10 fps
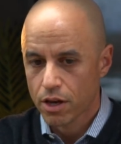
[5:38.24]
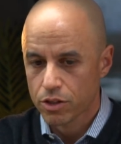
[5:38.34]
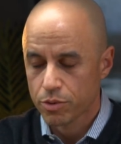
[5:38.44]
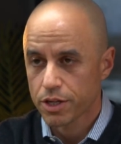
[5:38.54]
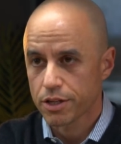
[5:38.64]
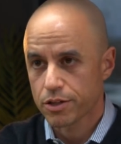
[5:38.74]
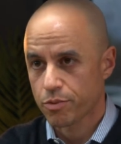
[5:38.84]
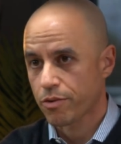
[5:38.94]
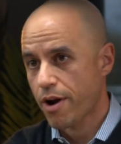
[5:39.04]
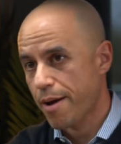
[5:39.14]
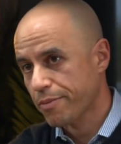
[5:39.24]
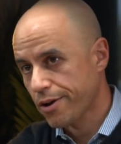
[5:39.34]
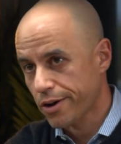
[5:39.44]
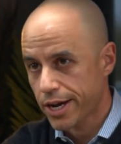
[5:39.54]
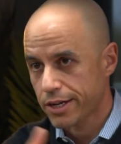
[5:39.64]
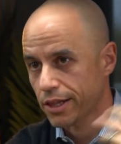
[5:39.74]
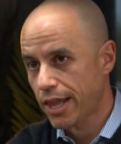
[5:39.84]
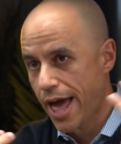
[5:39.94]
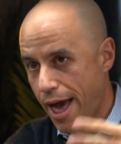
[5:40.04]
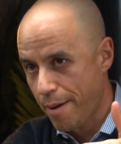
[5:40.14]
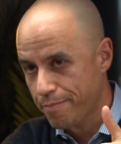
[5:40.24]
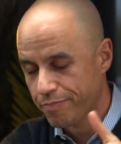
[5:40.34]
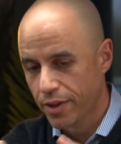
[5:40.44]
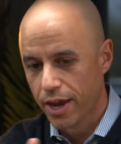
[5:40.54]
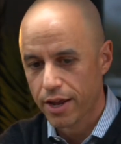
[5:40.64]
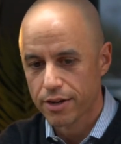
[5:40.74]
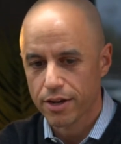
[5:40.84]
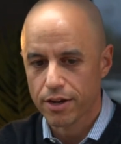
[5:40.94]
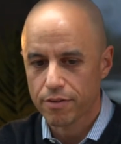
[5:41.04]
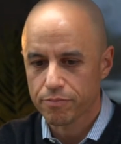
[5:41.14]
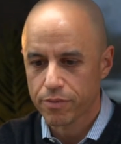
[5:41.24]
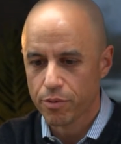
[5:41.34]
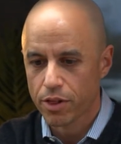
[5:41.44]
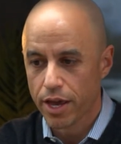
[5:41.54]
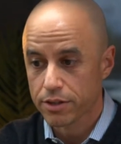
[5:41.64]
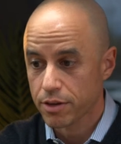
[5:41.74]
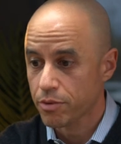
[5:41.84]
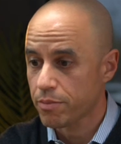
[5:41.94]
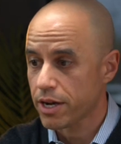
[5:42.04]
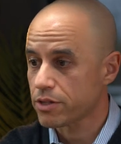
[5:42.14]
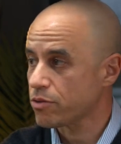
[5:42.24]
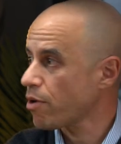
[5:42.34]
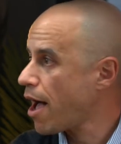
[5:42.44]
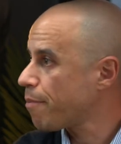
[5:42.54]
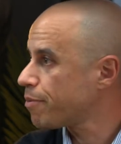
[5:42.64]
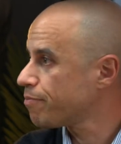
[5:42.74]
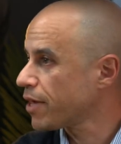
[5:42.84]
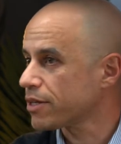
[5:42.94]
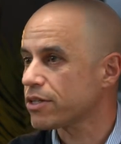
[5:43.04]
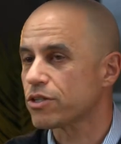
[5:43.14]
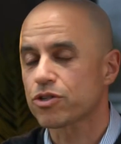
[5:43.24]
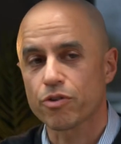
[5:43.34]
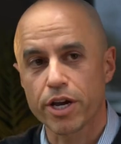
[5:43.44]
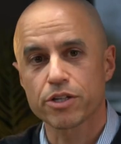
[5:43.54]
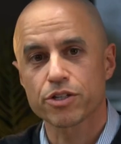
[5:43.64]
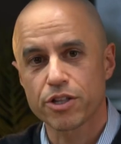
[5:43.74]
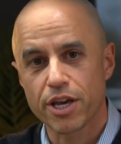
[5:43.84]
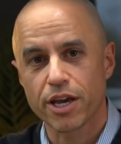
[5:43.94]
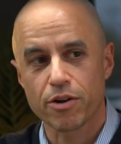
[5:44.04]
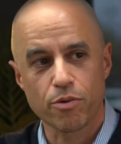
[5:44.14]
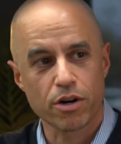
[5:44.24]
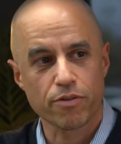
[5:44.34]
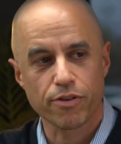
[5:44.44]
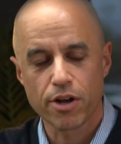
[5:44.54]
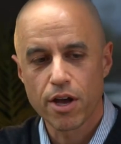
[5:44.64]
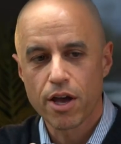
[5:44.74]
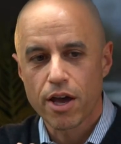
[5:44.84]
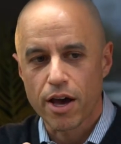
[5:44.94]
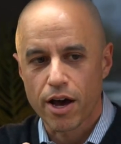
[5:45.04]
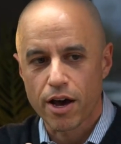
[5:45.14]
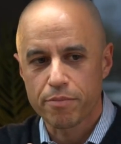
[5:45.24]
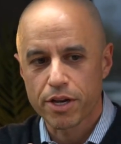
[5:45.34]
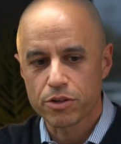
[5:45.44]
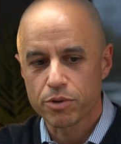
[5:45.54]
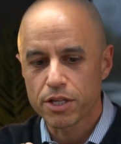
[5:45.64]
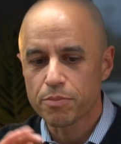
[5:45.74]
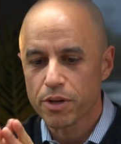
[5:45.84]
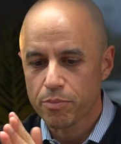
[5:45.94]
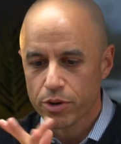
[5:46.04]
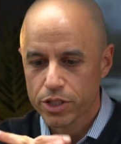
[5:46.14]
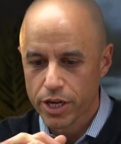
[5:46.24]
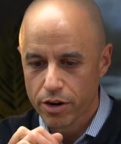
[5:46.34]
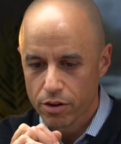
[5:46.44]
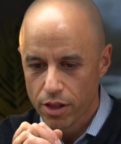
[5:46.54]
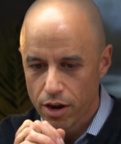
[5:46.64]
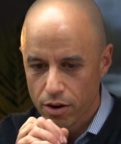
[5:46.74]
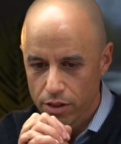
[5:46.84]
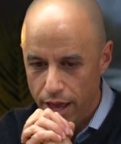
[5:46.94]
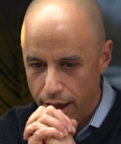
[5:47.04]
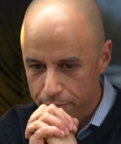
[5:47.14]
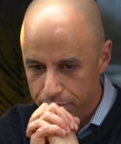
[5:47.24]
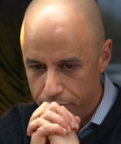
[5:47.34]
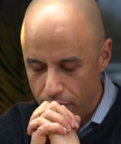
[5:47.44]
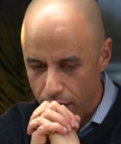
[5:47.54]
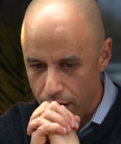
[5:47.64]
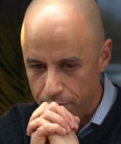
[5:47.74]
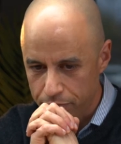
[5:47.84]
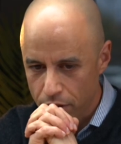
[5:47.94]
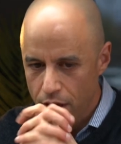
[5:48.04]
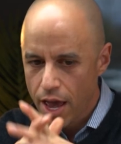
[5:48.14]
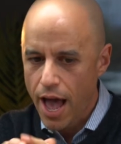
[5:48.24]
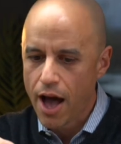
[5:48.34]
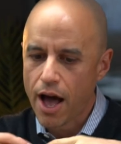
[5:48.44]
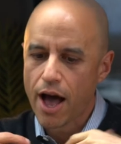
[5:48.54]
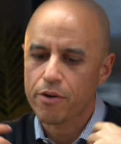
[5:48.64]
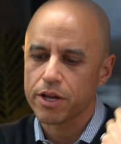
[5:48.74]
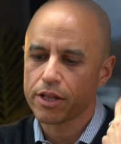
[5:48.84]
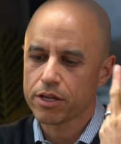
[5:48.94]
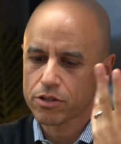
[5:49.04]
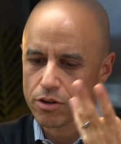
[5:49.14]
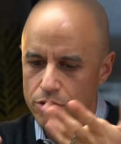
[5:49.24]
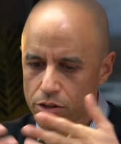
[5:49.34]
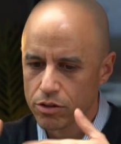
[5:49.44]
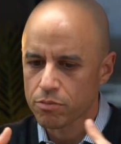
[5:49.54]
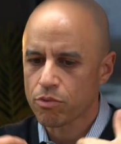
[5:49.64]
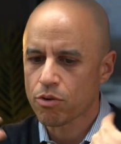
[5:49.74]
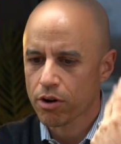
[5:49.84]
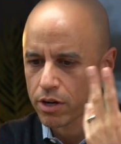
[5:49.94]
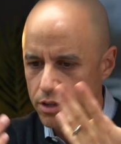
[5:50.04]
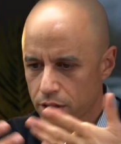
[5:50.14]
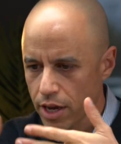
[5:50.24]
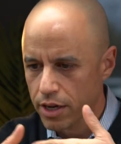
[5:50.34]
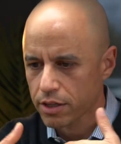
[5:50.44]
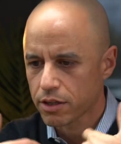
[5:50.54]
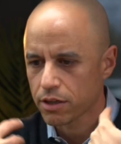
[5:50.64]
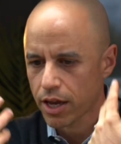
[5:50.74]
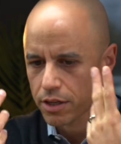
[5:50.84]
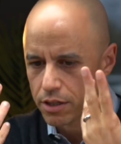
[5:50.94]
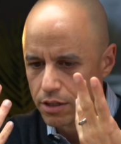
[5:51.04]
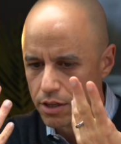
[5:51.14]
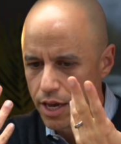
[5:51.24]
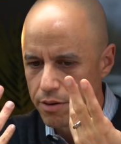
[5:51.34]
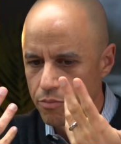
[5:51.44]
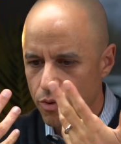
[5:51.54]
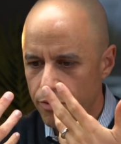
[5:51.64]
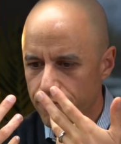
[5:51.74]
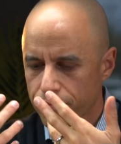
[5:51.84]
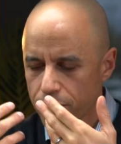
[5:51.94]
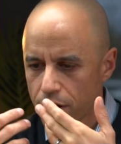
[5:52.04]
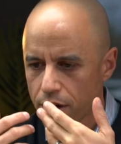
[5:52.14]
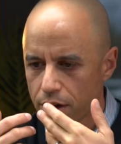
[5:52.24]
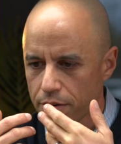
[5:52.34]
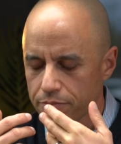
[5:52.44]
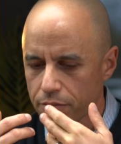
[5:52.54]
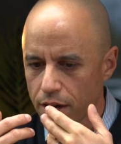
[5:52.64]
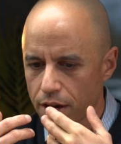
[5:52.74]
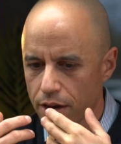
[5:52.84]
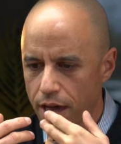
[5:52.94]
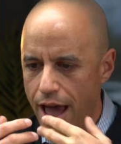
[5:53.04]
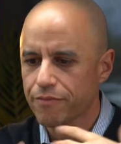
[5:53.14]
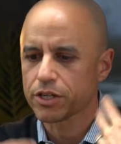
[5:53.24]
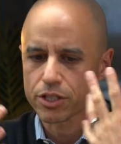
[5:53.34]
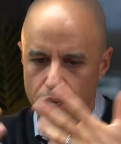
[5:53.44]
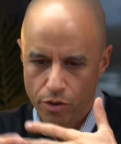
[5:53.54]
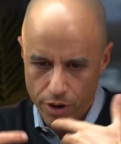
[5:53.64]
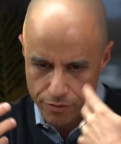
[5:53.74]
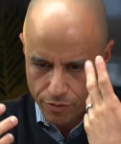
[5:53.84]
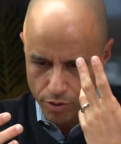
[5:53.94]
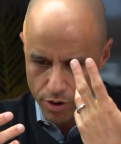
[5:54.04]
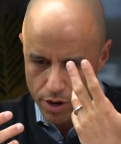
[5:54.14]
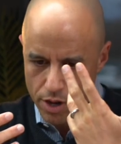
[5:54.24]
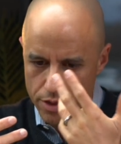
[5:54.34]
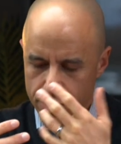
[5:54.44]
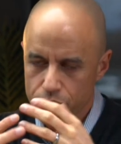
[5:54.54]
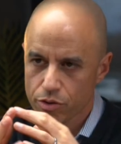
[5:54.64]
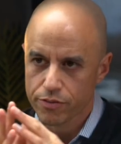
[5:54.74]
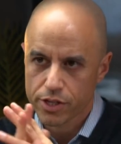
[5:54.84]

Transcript: Because we did this one wrap called In the Lab, and they were like, someone made us a wrap. That's a strange thing and wonderful, because we deeply appreciate our lab. How can they start to learn more and get more advocacy going for this sort of